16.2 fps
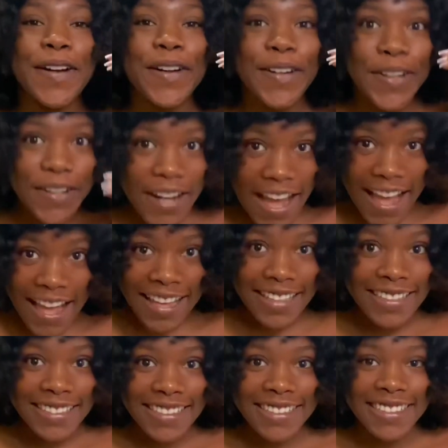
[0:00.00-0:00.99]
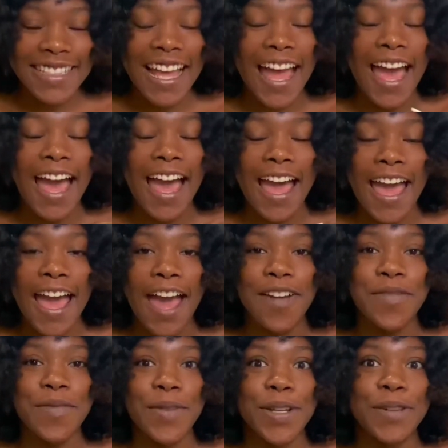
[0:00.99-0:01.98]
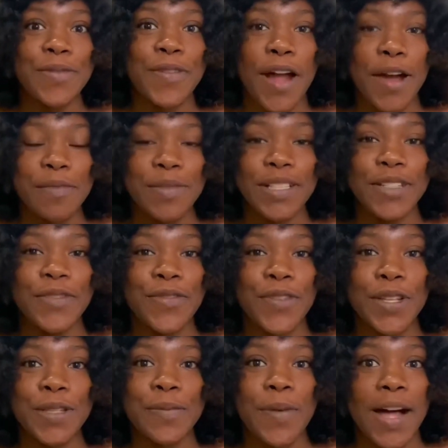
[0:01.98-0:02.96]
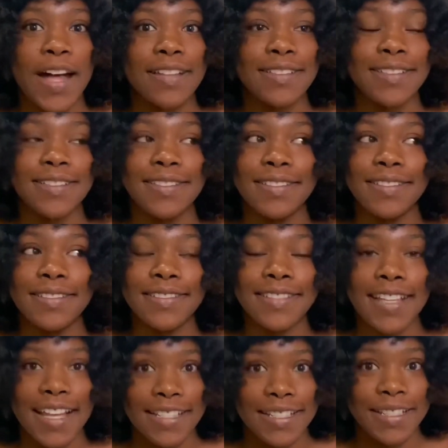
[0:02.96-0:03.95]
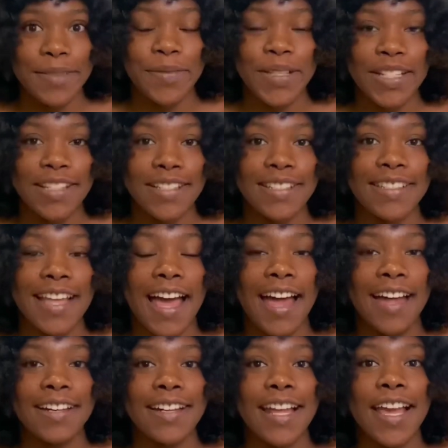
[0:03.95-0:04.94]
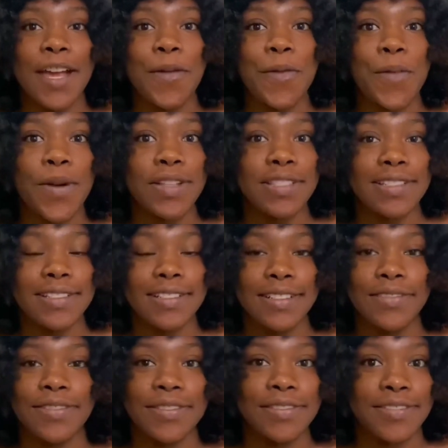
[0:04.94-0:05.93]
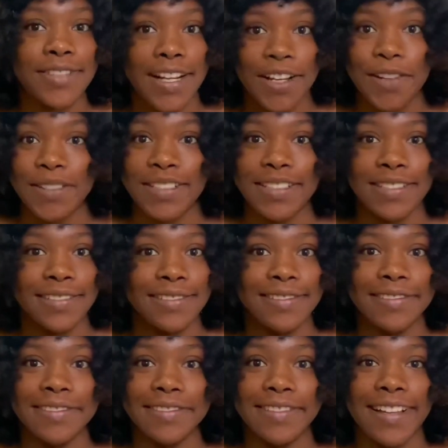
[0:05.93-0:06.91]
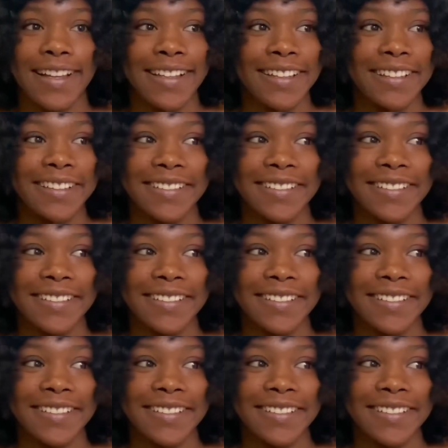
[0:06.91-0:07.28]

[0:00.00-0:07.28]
Christ, I have been rambling for the past 30 minutes and it wasn't even recording. Like,